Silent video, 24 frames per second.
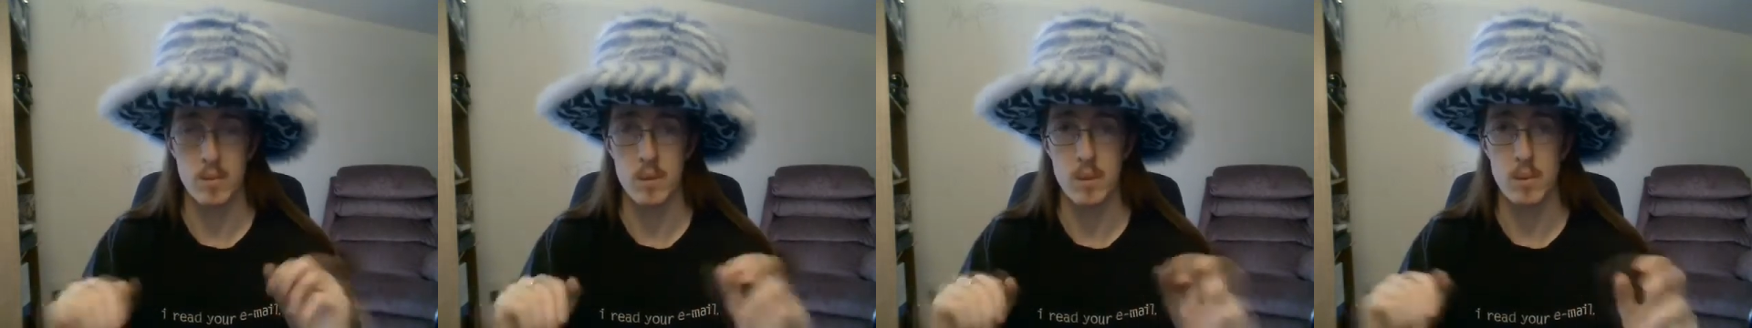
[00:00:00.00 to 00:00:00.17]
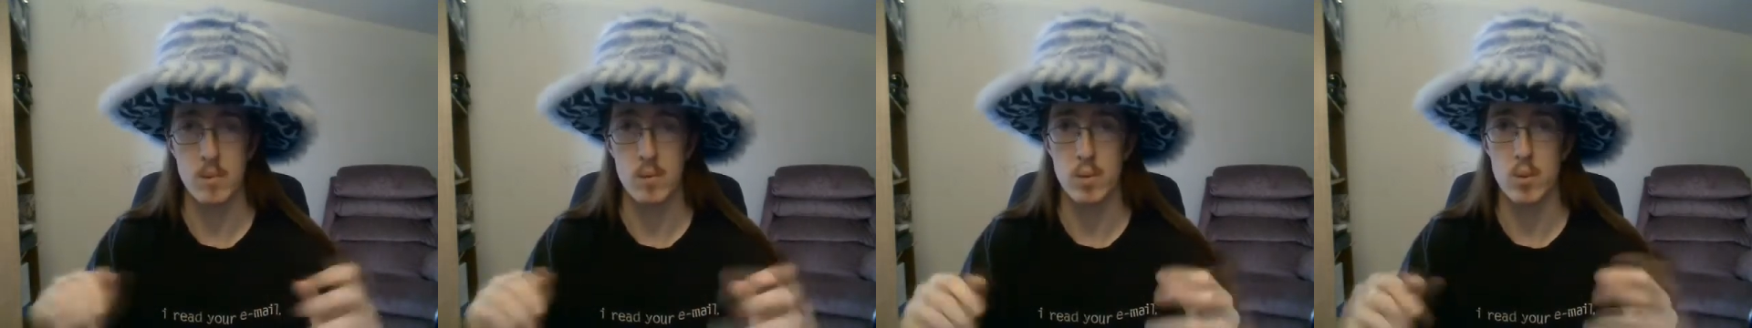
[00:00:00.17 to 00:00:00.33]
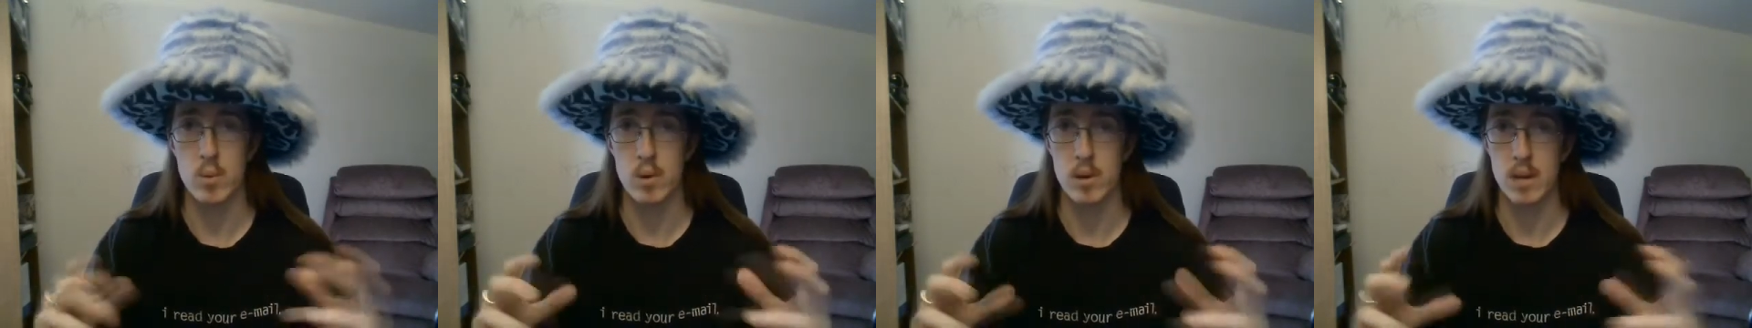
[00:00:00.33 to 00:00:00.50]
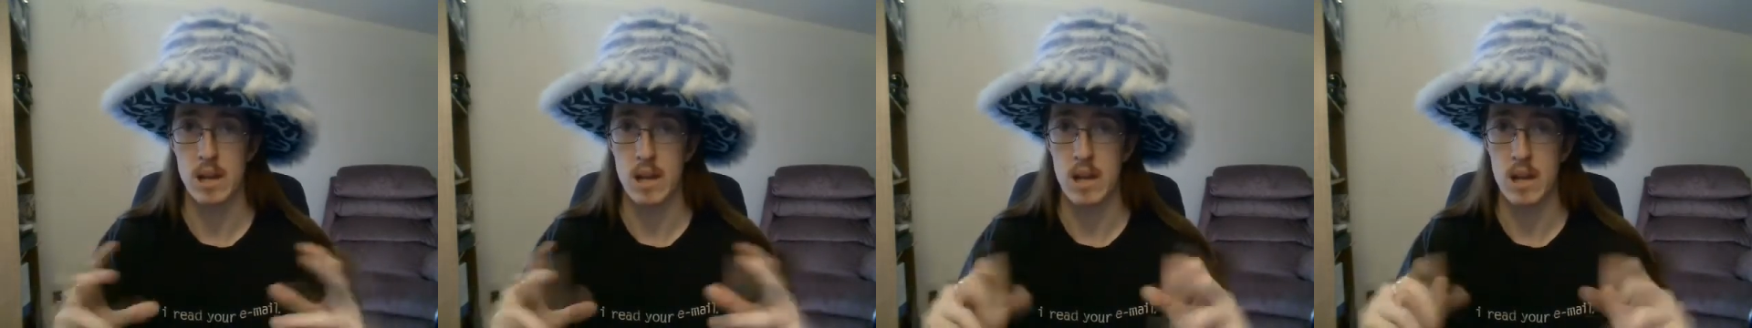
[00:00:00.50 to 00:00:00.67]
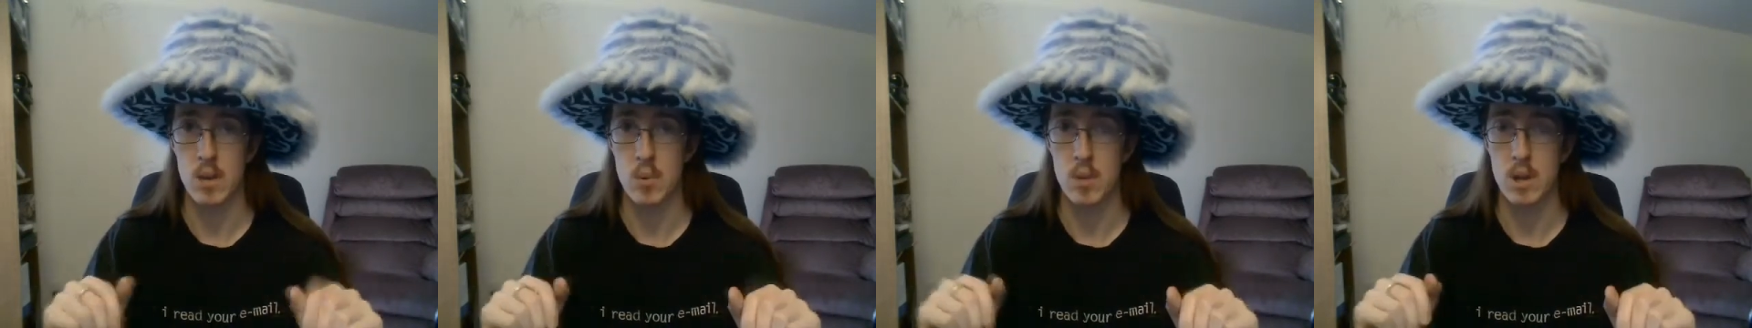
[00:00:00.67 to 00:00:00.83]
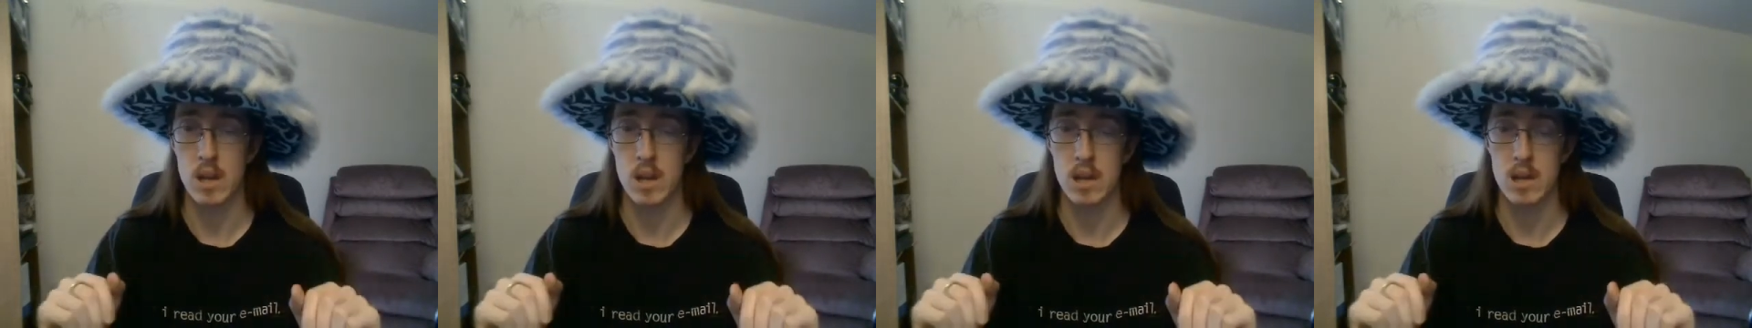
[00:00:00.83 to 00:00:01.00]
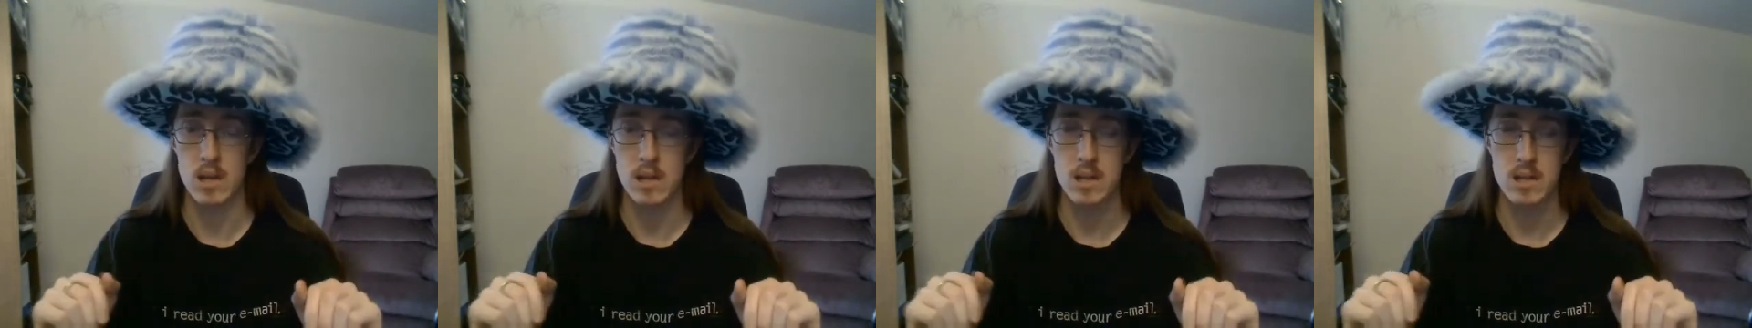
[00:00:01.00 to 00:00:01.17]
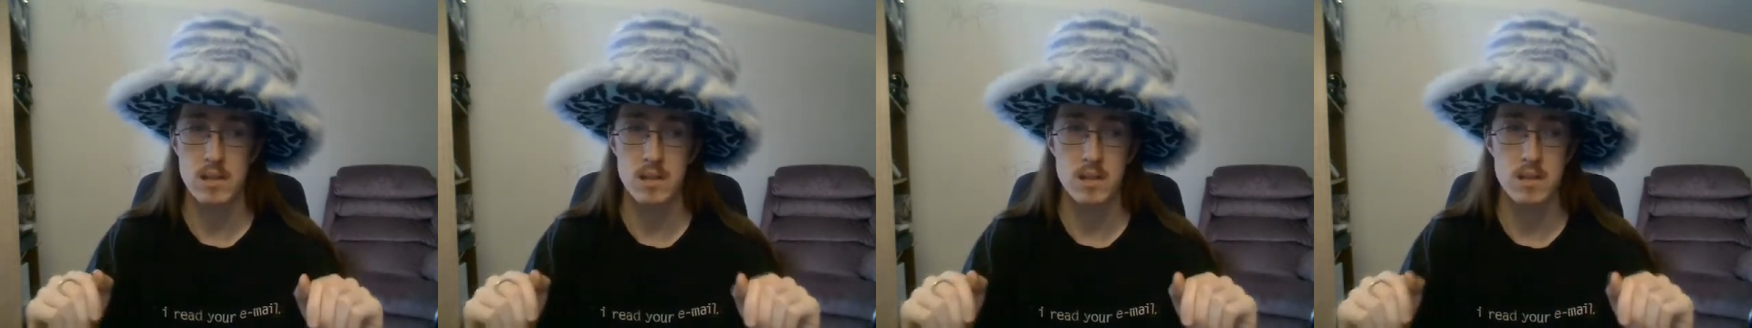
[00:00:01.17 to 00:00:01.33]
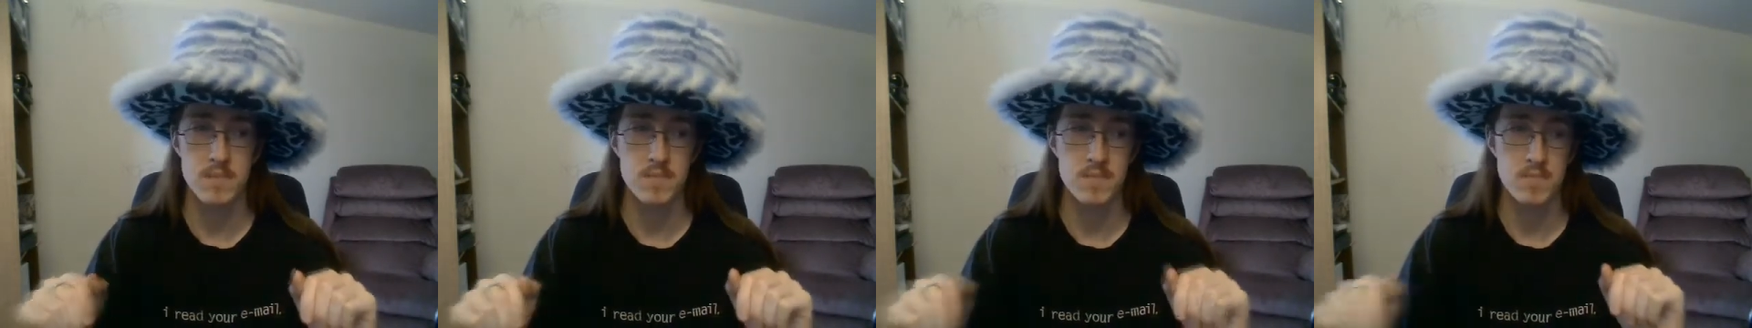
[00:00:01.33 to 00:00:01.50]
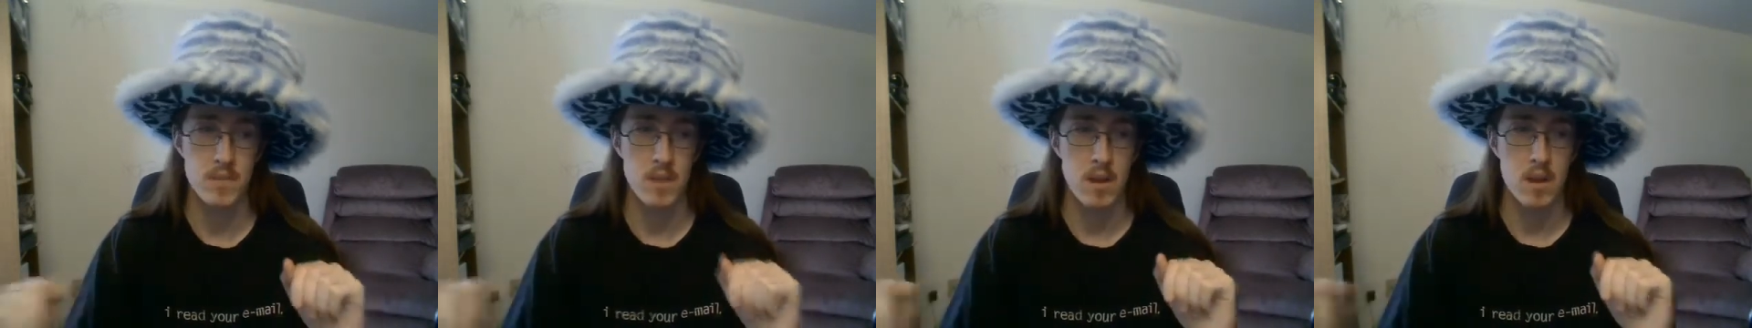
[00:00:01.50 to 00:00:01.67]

people working at WikiLeaks,